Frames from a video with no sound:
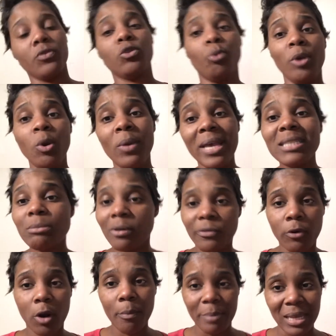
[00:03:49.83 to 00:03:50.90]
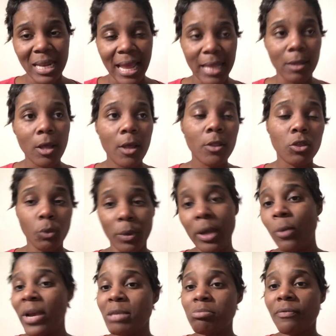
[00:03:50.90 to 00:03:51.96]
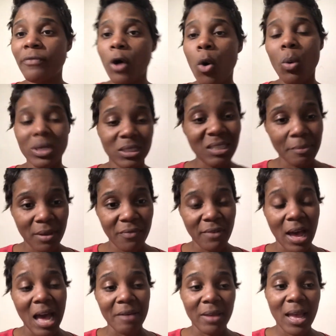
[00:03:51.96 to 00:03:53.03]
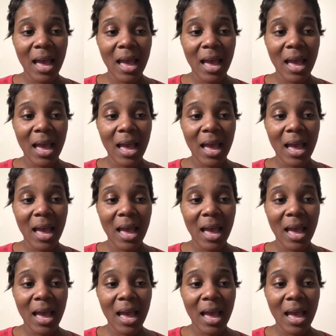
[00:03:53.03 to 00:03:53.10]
Three weeks before B Day, three weeks before 175.